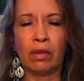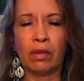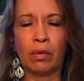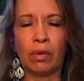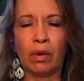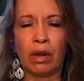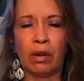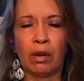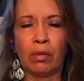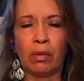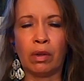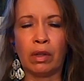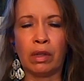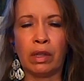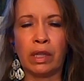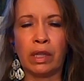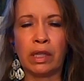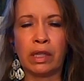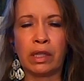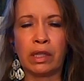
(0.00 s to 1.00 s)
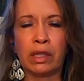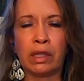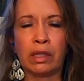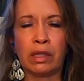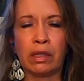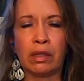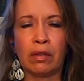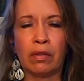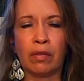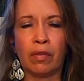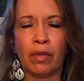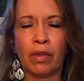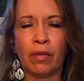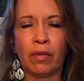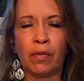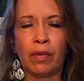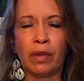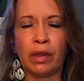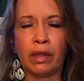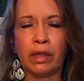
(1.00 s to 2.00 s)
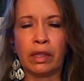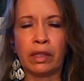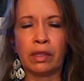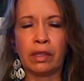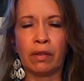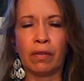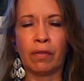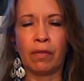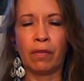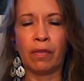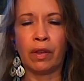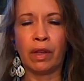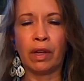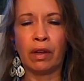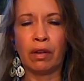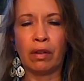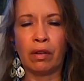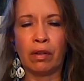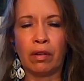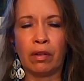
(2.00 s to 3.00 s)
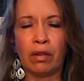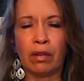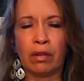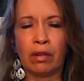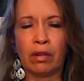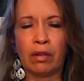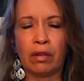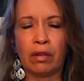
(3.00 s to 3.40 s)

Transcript: You want to release feelings of fear,